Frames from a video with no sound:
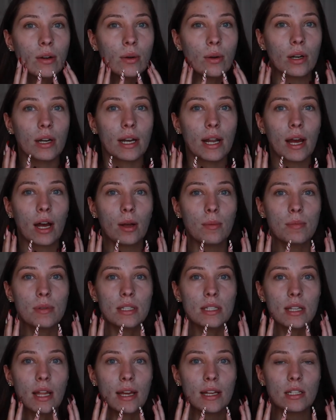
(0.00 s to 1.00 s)
or it
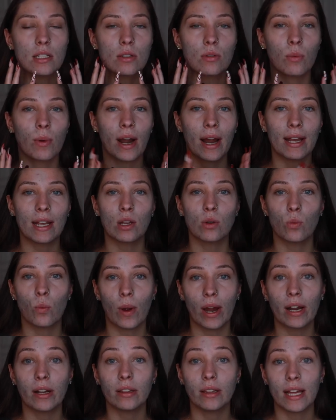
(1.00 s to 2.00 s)
helps like to where I can
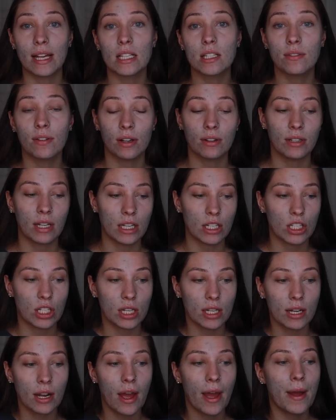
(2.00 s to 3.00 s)
wear less
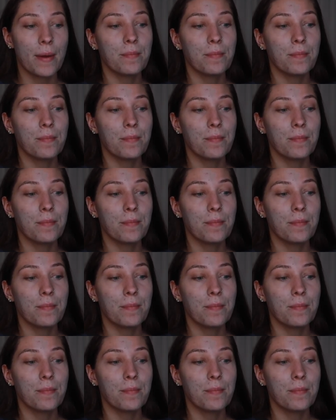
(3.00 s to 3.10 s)
foundation.